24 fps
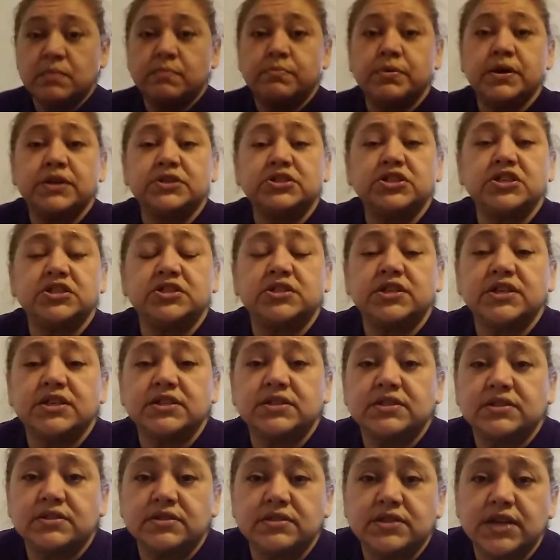But if she
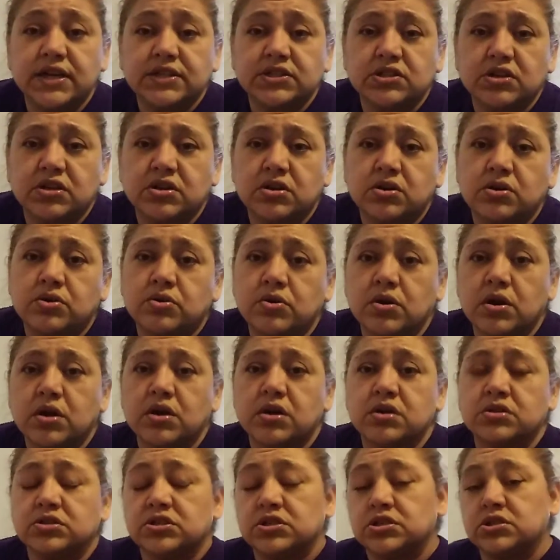did, that's on her own
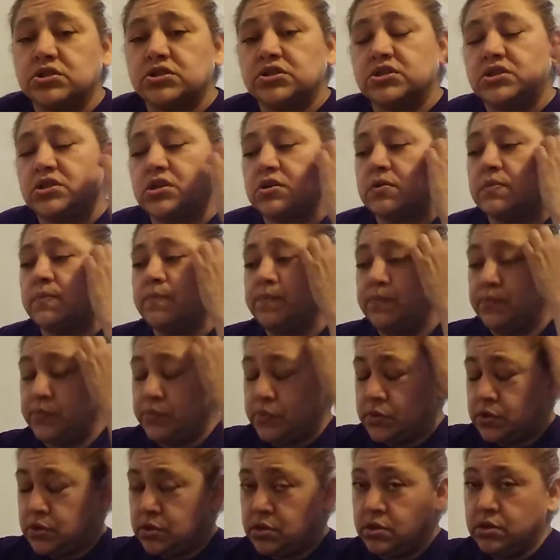conscience, you know.
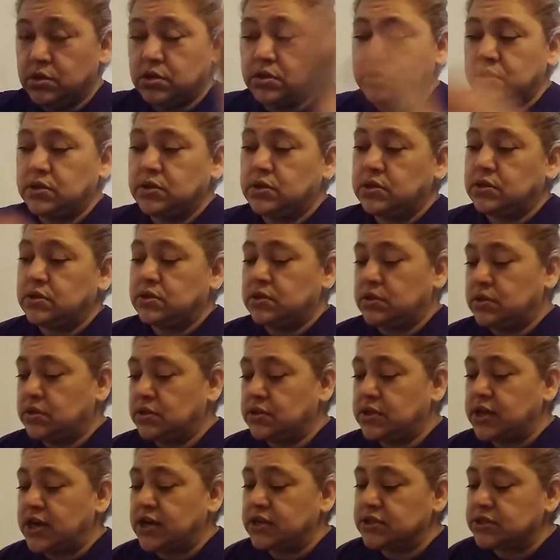
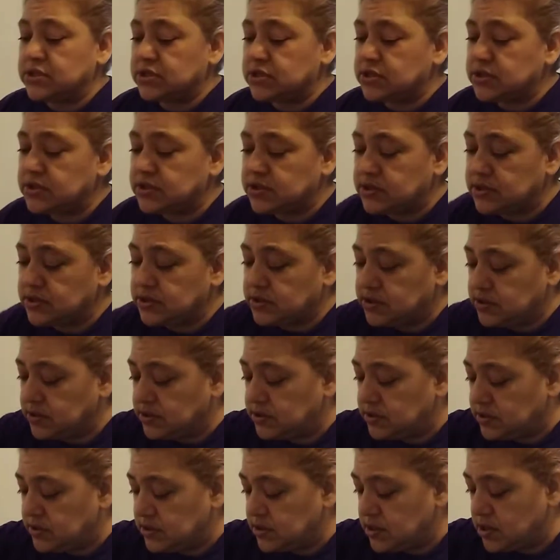
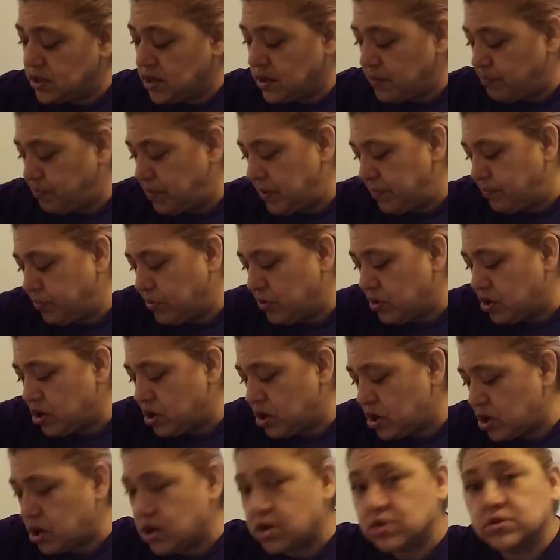That's how people
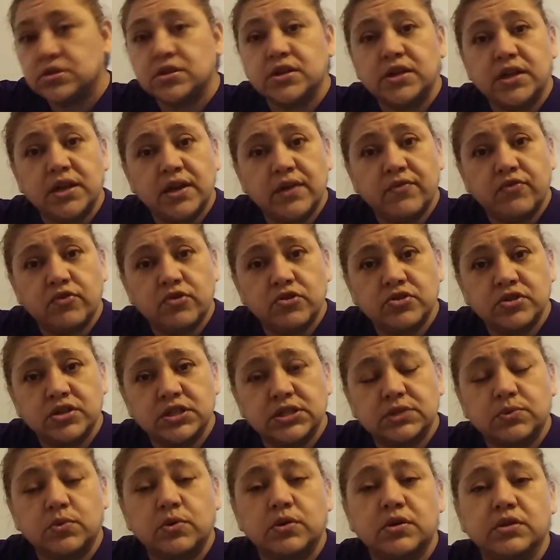are, the evil in
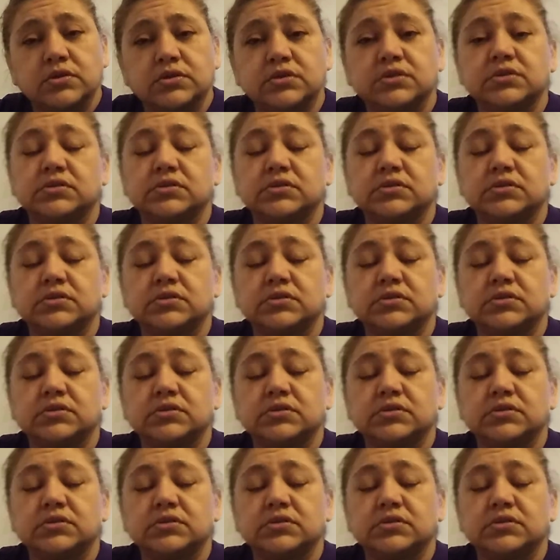this world.